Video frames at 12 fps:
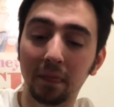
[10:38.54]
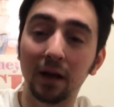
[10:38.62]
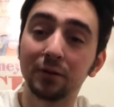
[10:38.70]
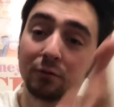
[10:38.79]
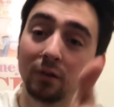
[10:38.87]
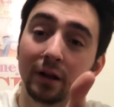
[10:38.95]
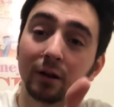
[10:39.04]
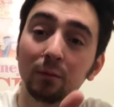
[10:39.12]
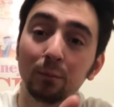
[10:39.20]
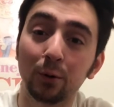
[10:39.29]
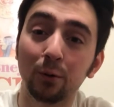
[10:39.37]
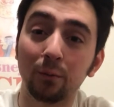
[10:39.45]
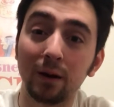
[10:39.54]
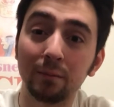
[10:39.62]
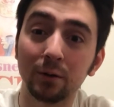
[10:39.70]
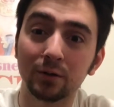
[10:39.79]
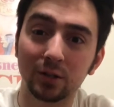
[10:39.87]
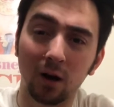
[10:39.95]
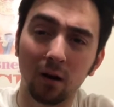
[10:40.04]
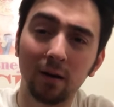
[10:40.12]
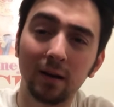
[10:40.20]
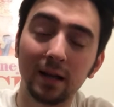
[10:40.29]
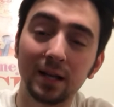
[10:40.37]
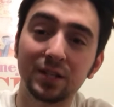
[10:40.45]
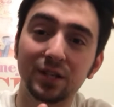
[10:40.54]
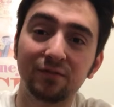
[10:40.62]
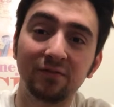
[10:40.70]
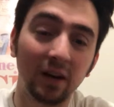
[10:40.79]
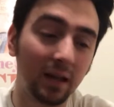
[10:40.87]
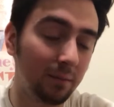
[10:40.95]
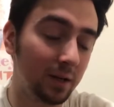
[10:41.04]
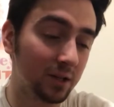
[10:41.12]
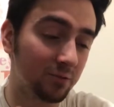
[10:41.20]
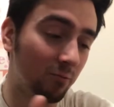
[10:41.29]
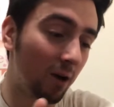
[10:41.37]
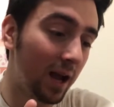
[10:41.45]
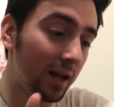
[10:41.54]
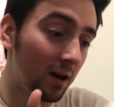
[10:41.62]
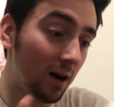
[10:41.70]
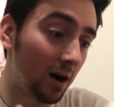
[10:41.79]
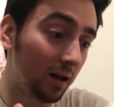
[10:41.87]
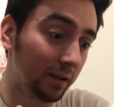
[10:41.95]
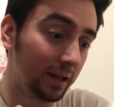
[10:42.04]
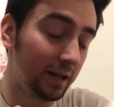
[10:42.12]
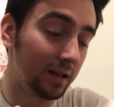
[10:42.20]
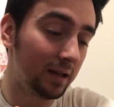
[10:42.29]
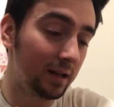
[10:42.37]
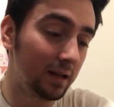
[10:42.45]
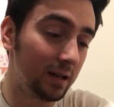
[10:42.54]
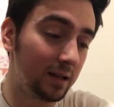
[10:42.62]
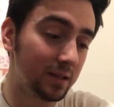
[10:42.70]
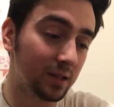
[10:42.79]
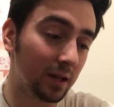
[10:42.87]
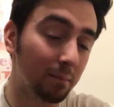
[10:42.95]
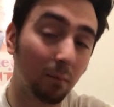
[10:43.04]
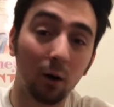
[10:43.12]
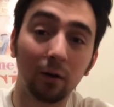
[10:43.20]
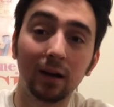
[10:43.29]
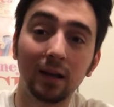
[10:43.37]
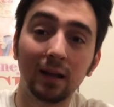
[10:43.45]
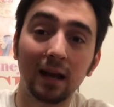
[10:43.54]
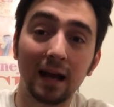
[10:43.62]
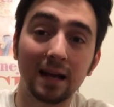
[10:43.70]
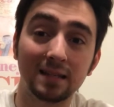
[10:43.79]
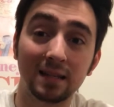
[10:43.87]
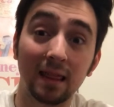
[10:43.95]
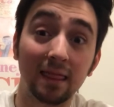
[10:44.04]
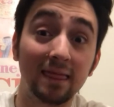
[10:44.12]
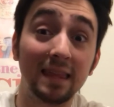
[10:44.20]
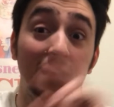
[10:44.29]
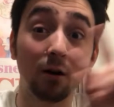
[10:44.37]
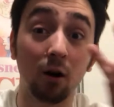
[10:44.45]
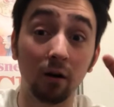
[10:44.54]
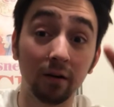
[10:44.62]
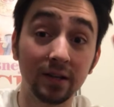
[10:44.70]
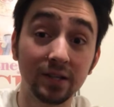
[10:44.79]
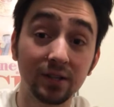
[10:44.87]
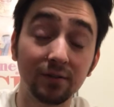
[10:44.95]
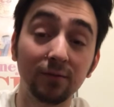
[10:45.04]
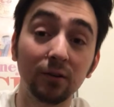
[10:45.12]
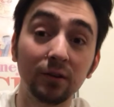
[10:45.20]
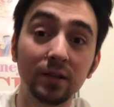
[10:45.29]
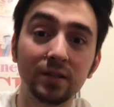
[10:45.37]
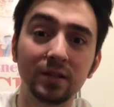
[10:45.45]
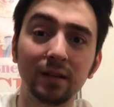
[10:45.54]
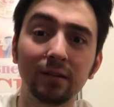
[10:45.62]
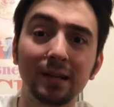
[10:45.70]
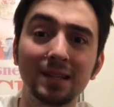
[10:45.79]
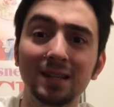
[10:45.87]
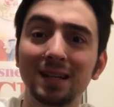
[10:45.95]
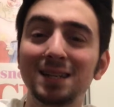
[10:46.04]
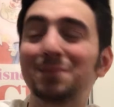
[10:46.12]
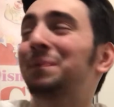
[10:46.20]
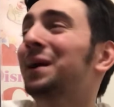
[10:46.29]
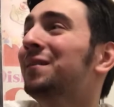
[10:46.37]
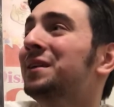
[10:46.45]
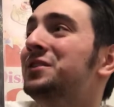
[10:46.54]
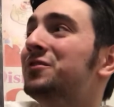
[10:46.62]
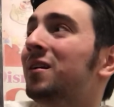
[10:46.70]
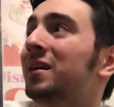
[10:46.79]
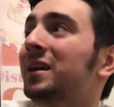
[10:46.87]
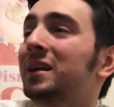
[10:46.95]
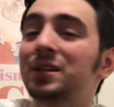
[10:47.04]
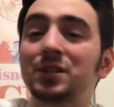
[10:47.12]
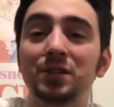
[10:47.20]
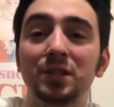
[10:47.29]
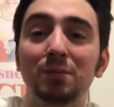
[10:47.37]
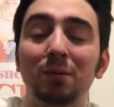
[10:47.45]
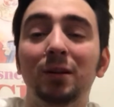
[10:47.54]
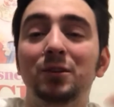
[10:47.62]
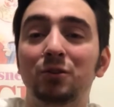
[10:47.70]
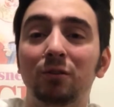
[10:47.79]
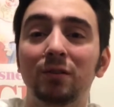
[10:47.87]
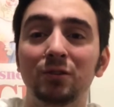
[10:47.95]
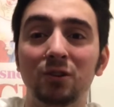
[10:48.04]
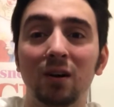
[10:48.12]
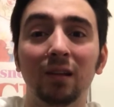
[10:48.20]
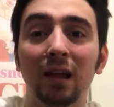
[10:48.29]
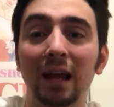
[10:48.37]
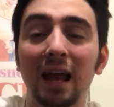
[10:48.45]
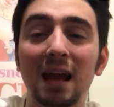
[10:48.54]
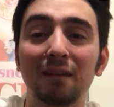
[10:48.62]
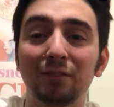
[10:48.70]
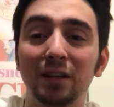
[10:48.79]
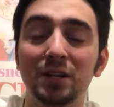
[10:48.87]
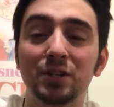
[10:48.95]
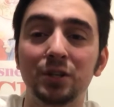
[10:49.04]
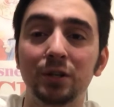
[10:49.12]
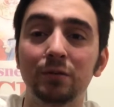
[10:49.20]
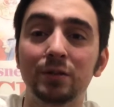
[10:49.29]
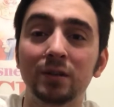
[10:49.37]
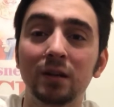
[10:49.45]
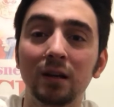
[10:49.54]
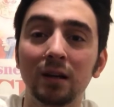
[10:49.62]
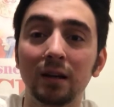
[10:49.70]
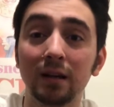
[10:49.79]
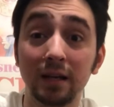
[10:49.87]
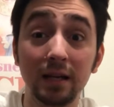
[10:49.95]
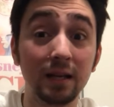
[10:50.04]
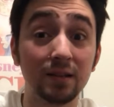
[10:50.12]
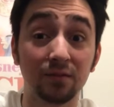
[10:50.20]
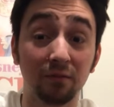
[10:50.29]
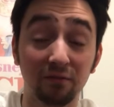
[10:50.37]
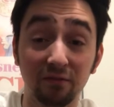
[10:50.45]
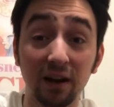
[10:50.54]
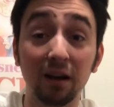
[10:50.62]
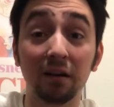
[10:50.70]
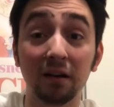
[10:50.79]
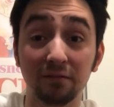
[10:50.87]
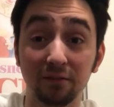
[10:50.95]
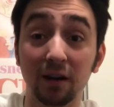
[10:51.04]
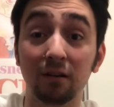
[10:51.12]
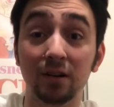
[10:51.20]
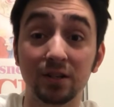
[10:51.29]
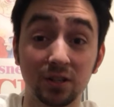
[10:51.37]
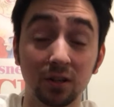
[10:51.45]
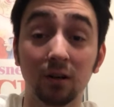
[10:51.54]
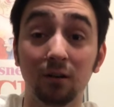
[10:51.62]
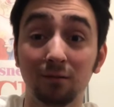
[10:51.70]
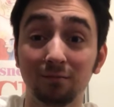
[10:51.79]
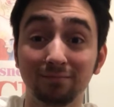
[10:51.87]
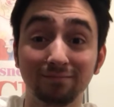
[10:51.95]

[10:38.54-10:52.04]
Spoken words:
I do like Humberto Ramos' art. It's just funny because Ryan Otley is like marketed as the artist for this series. He's barely drawn any issues. He's probably drawn like half the issues. He is very, very slow.